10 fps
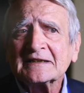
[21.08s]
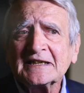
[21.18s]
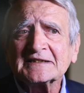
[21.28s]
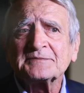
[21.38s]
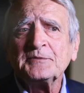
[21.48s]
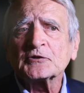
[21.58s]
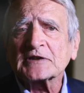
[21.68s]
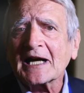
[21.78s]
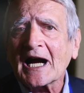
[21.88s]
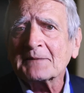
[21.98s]
this
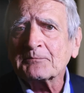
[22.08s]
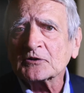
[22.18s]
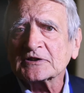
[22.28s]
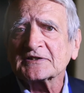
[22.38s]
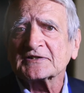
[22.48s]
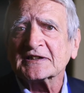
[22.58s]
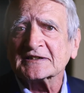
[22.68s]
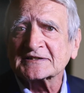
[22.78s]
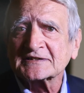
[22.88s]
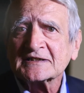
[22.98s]
mutant
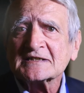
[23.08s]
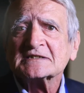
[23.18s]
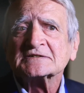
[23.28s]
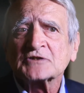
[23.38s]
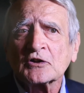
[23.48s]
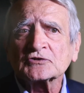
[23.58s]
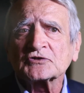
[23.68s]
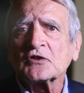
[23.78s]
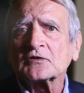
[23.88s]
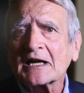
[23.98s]
hypothesis
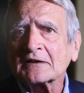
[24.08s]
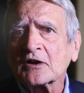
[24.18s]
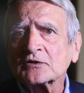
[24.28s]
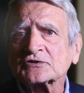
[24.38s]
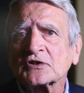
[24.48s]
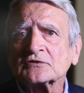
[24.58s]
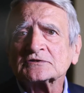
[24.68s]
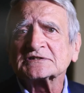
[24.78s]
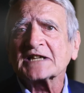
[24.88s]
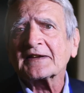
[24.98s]
goes on and goes
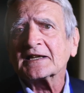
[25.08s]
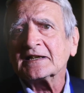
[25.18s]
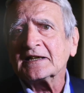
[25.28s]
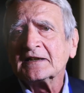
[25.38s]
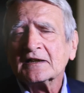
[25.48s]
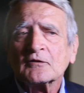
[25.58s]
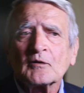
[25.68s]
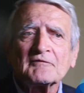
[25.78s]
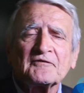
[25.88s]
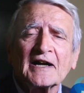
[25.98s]
on, suddenly
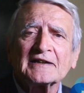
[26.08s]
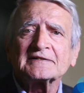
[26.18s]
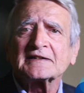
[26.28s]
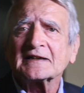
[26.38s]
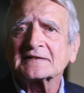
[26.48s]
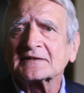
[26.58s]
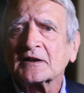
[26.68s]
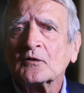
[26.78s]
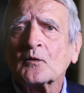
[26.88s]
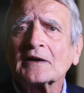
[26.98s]
one finds that
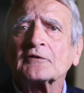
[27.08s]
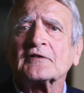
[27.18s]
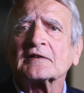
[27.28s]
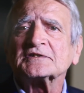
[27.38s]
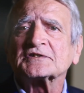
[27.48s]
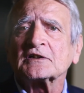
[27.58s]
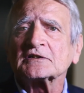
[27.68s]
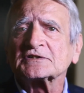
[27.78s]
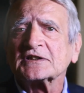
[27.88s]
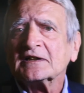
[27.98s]
one of the
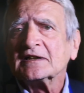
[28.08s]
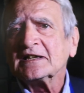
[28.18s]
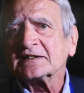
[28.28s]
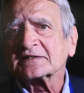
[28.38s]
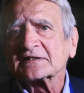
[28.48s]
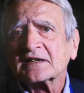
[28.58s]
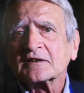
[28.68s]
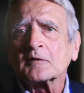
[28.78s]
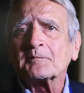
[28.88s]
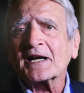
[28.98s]
results is
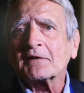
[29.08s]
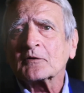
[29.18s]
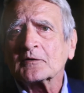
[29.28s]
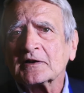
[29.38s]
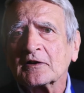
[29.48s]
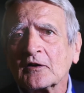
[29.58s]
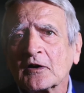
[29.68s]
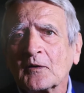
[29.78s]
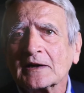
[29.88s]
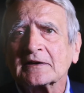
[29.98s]
comparable with the
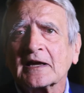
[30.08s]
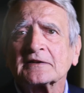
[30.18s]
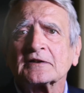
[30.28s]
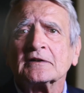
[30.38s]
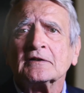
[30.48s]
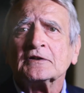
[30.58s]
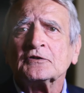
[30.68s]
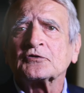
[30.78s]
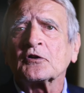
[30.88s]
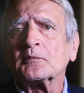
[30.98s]
other one that
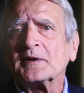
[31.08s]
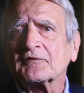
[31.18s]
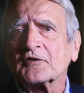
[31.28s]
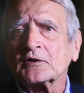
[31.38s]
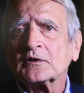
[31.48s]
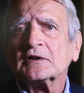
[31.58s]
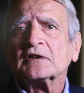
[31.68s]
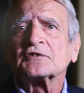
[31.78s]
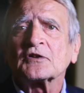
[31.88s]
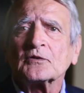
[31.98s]
you saw before,
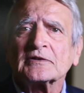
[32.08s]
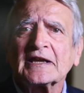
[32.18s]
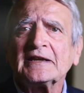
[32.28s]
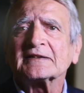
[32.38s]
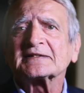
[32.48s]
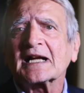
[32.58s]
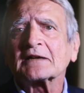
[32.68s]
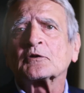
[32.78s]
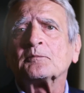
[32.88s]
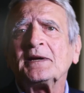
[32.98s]
so they
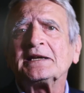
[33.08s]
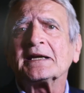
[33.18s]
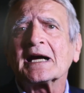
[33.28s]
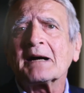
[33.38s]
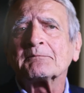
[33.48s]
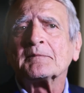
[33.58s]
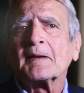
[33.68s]
start to building up